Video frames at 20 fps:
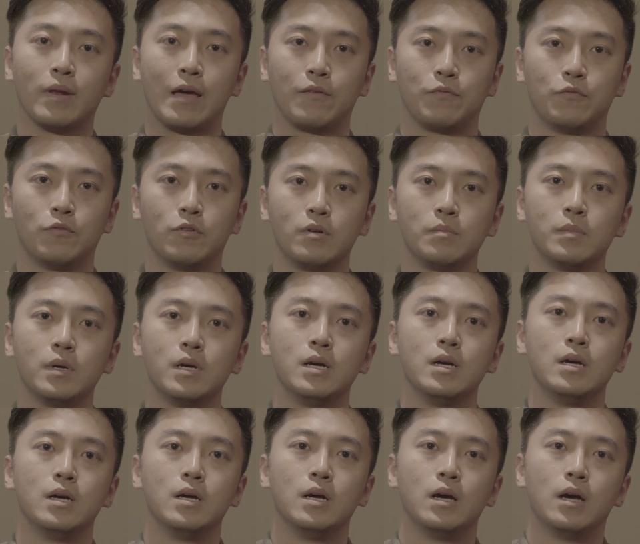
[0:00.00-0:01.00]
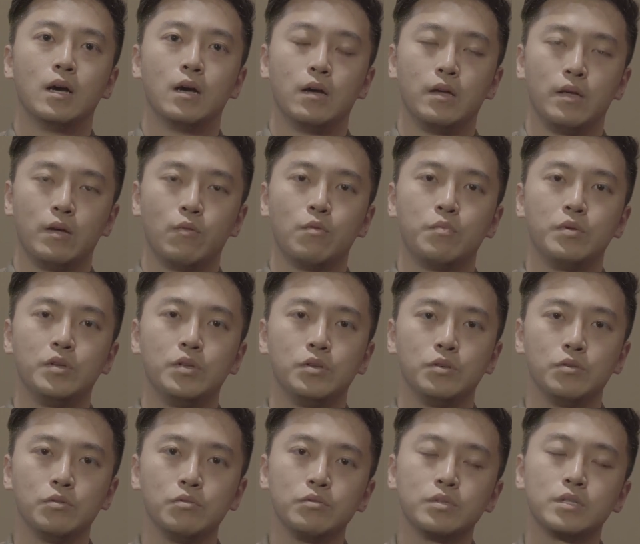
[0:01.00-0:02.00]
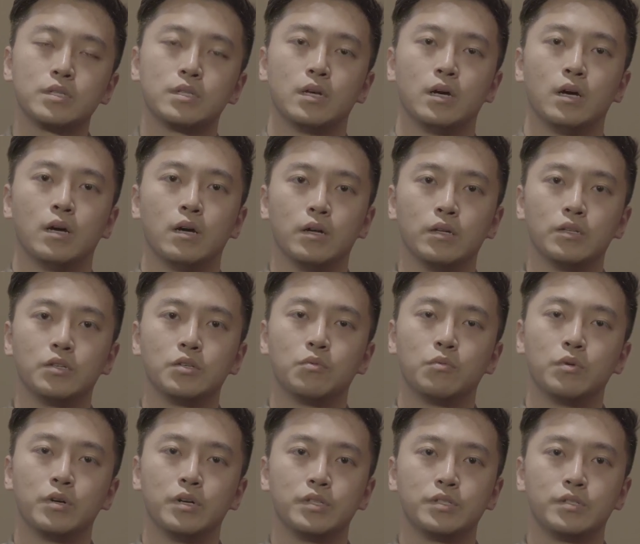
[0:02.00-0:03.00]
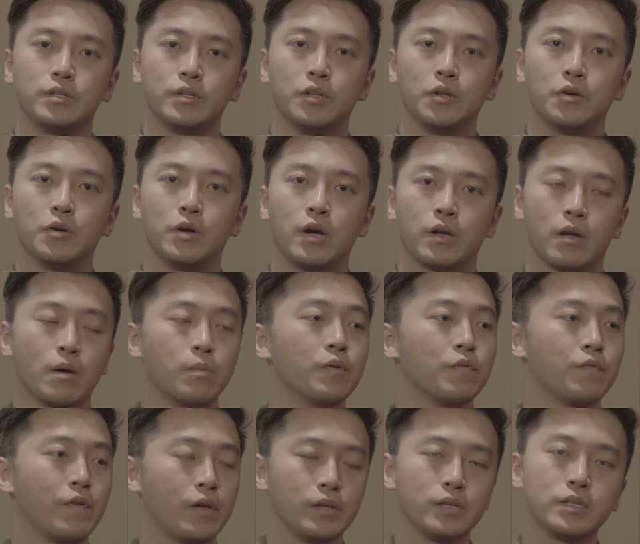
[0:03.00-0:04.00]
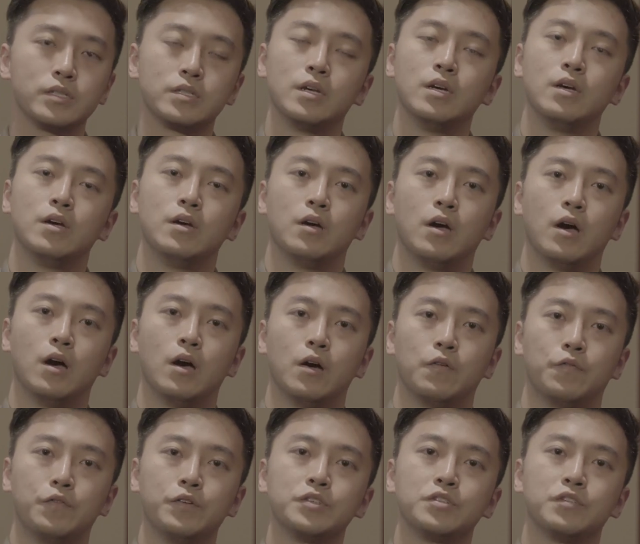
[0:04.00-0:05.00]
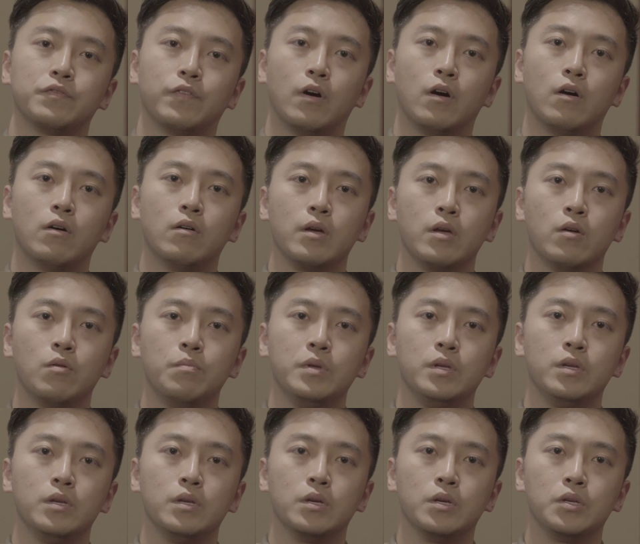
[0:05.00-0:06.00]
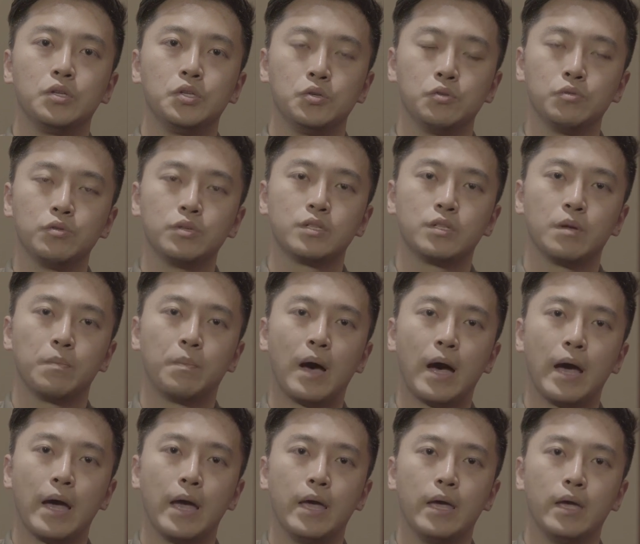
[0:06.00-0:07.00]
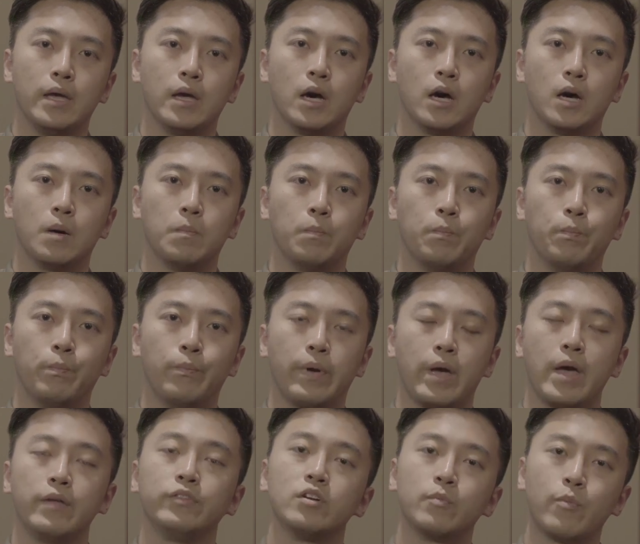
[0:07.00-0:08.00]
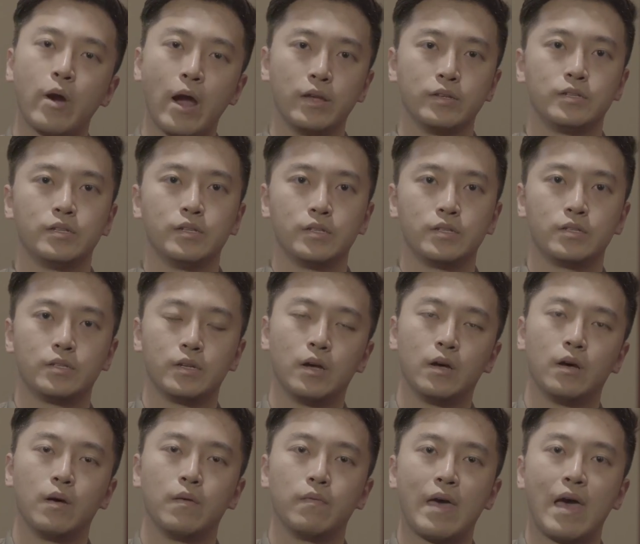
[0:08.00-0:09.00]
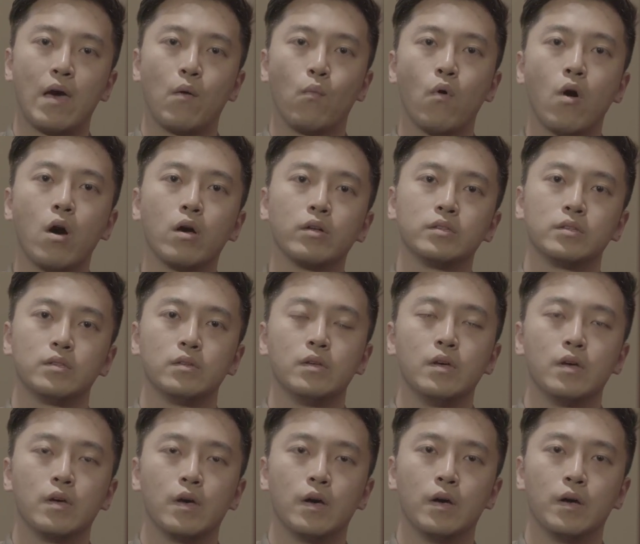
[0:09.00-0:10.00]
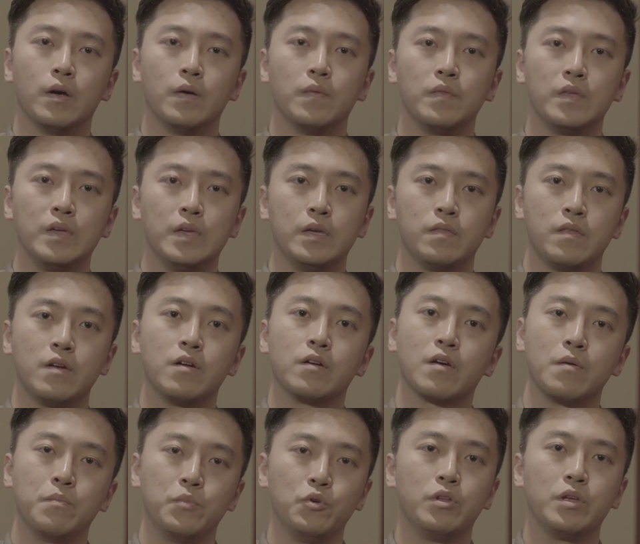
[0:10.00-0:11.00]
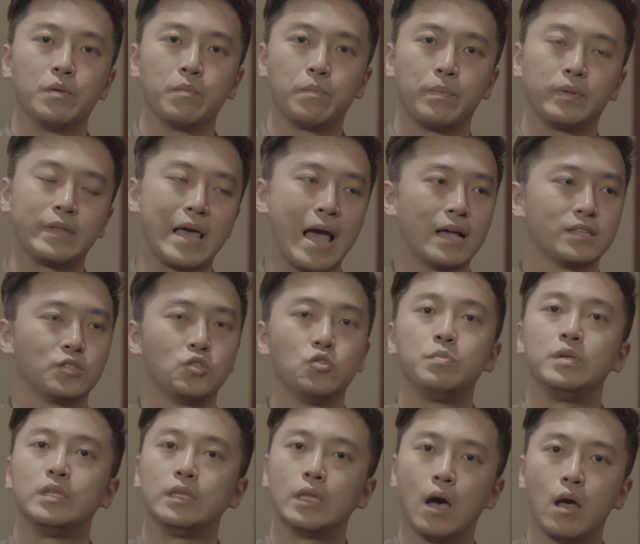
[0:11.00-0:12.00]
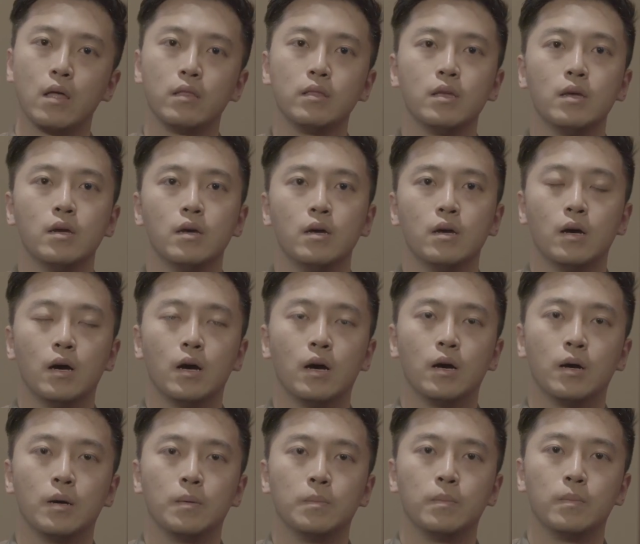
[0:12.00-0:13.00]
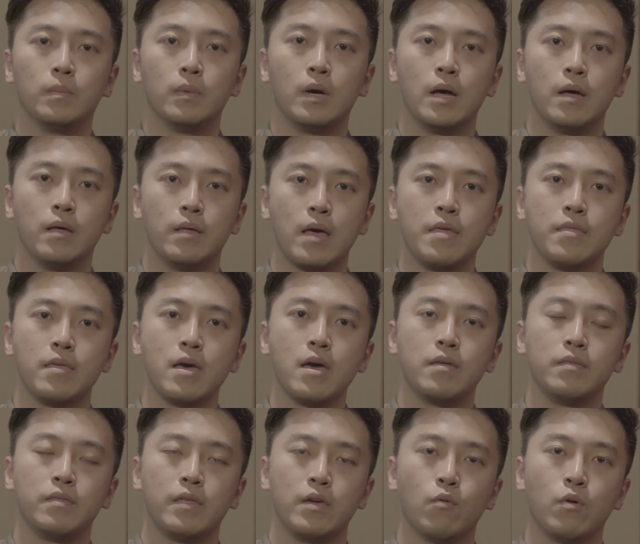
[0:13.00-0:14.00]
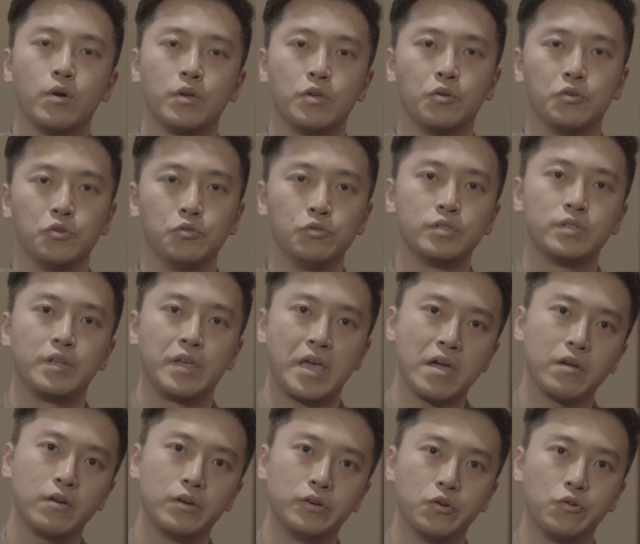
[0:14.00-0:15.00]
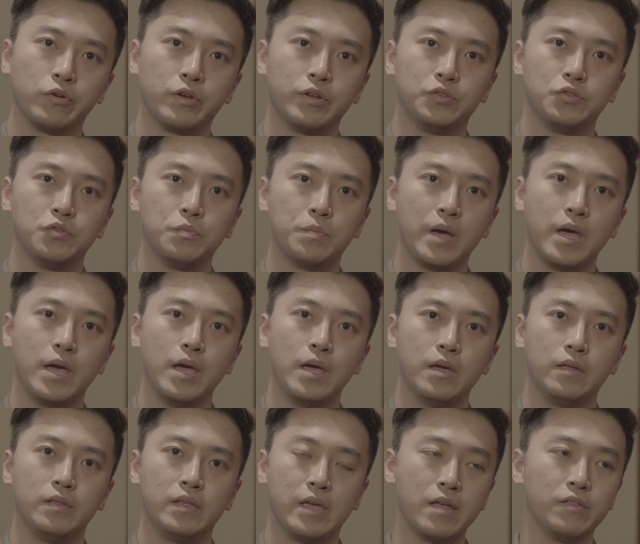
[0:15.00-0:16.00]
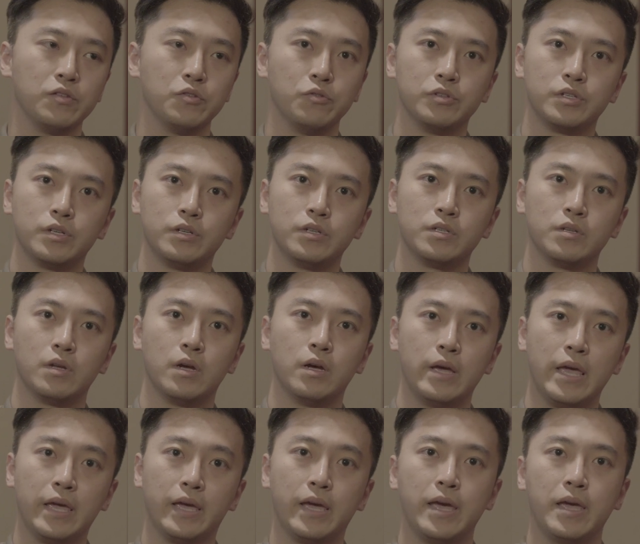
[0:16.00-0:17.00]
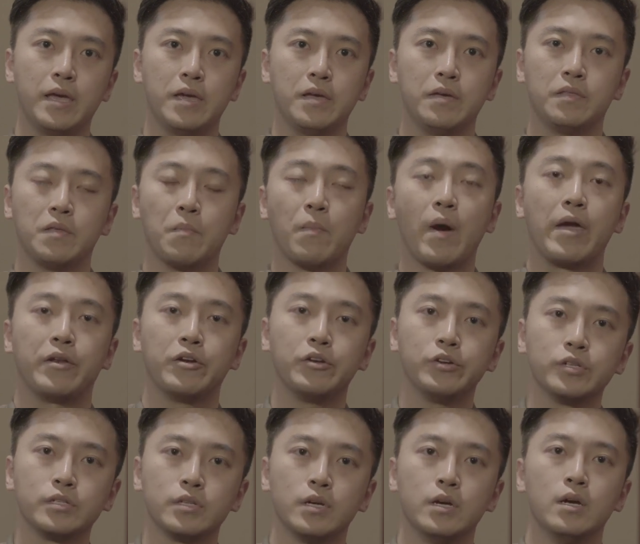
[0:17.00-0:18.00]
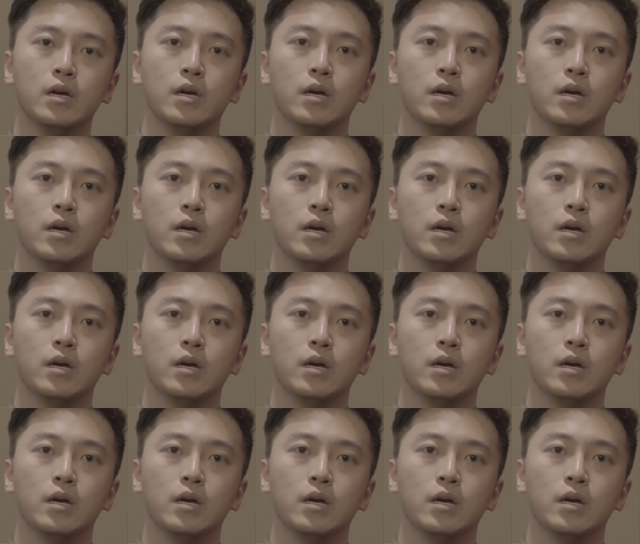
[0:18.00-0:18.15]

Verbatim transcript: platform. Uh, it will be used uh, towards you know, a couple of things. Uh, first of all, it will be used by um, enterprises that want the, their computing tasks to be done um, and then they will you know, use the Ankr token to pay the end users, uh, aka the miners.